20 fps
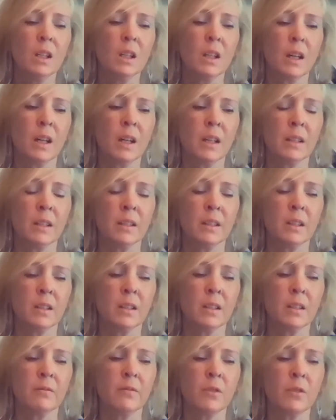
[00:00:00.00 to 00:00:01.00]
and
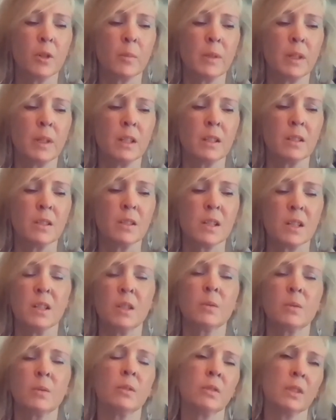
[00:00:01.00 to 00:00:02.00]
forming
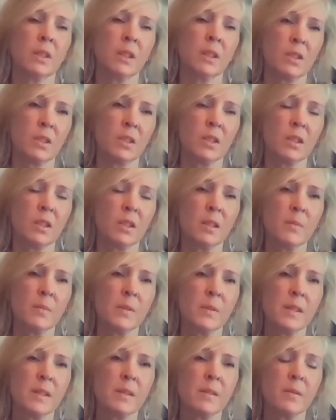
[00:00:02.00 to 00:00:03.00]
genuine
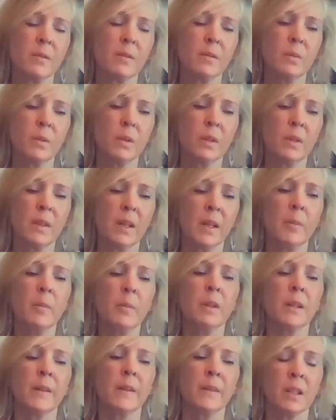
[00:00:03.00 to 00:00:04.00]
relationships with
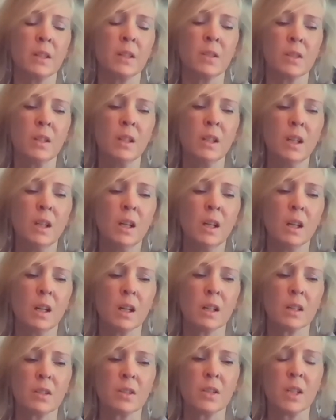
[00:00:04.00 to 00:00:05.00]
them, and then
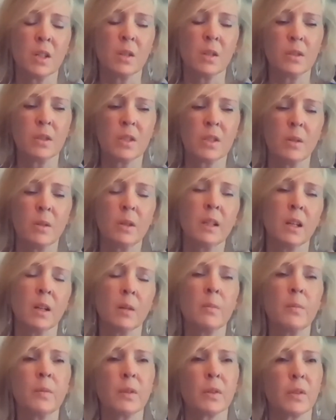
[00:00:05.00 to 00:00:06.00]
showing
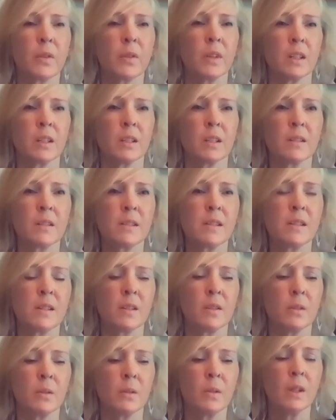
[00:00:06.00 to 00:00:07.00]
up for things.
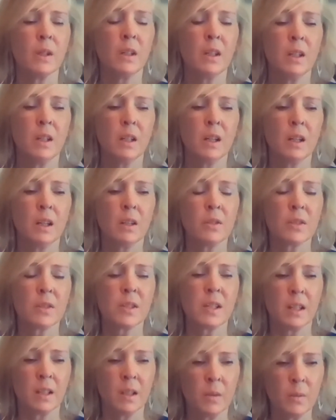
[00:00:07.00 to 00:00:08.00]
So
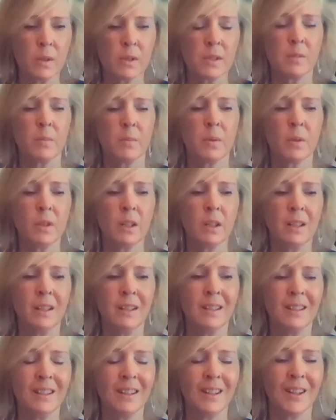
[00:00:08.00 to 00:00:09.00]
understanding what's
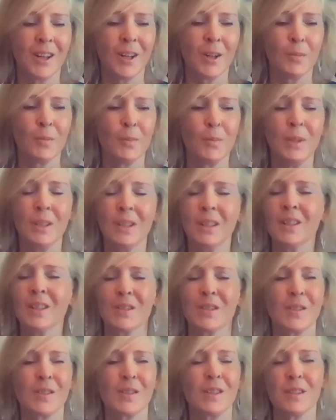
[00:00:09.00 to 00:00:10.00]
important,
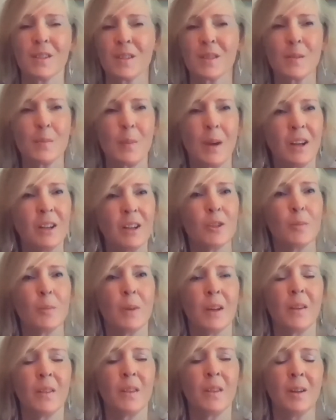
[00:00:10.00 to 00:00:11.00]
being inspired
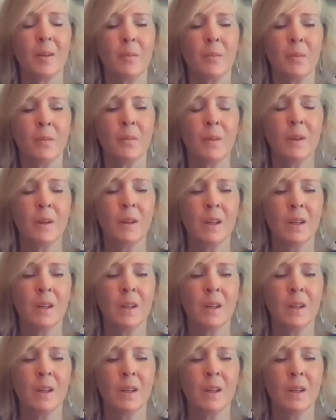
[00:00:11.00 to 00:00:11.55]
by them,